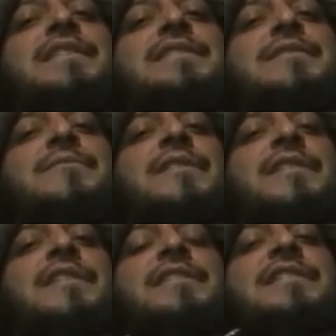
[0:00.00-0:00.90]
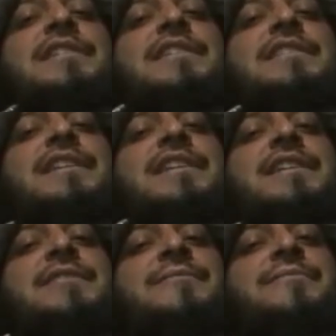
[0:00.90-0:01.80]
as it is
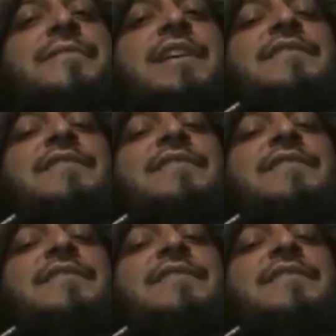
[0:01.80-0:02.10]
now. If